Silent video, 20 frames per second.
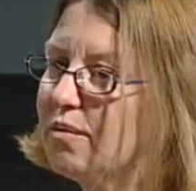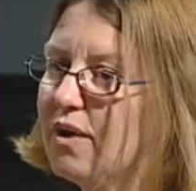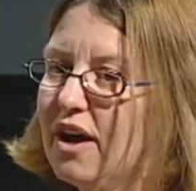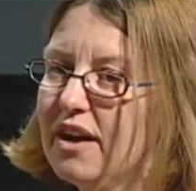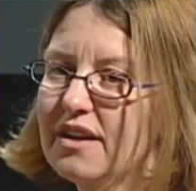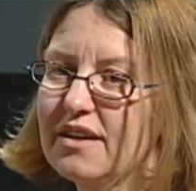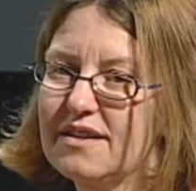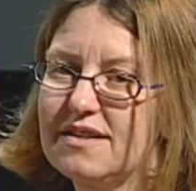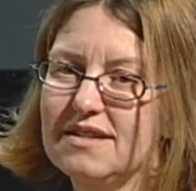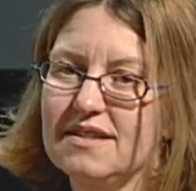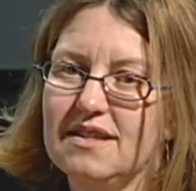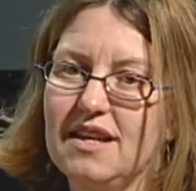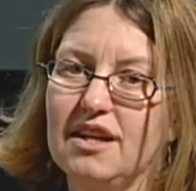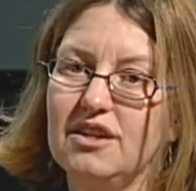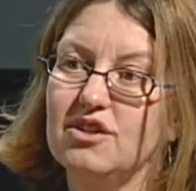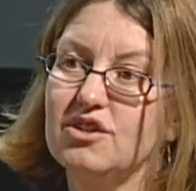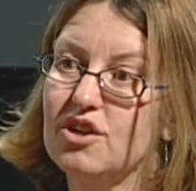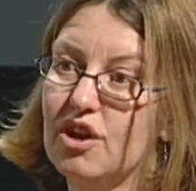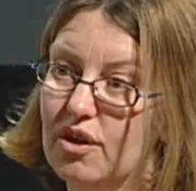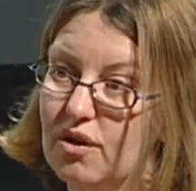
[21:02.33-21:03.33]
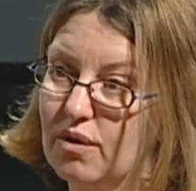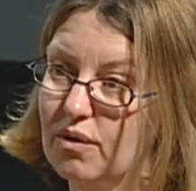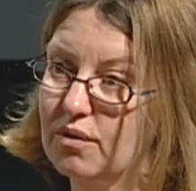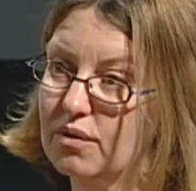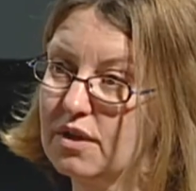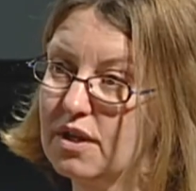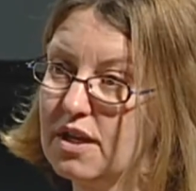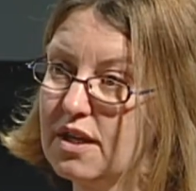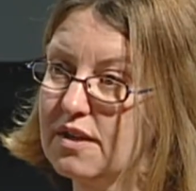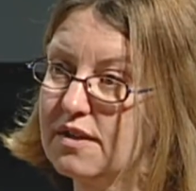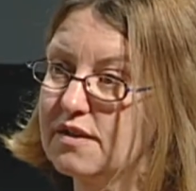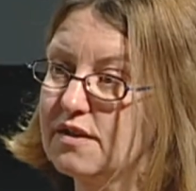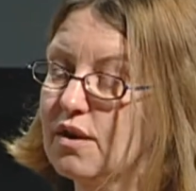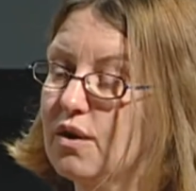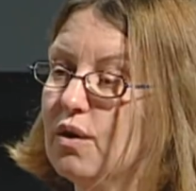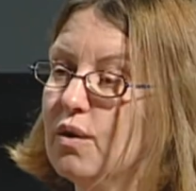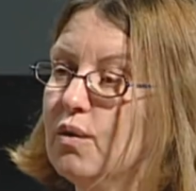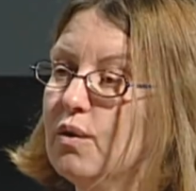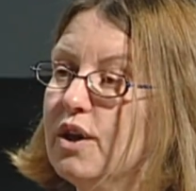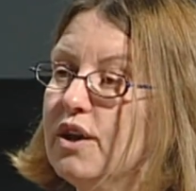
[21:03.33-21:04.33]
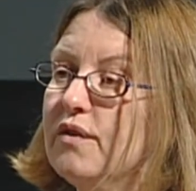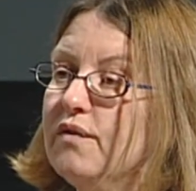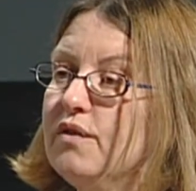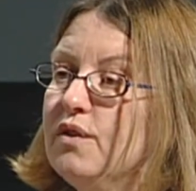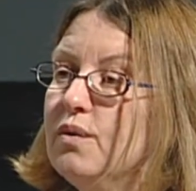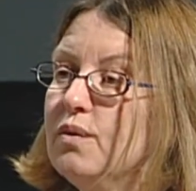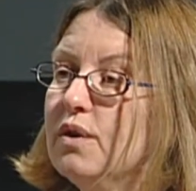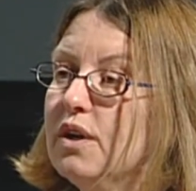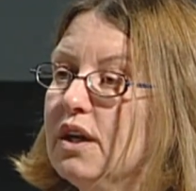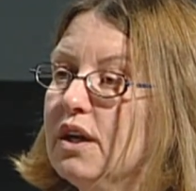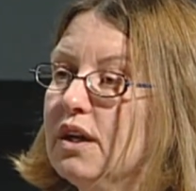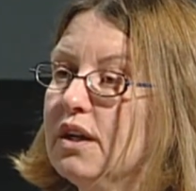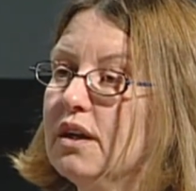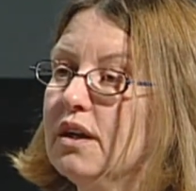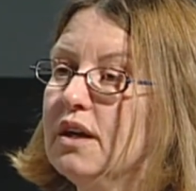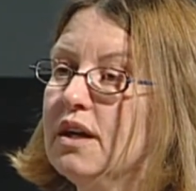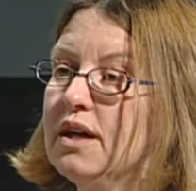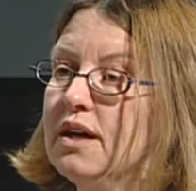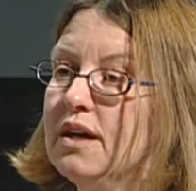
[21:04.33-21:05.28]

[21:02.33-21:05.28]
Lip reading: products then don't. So if you can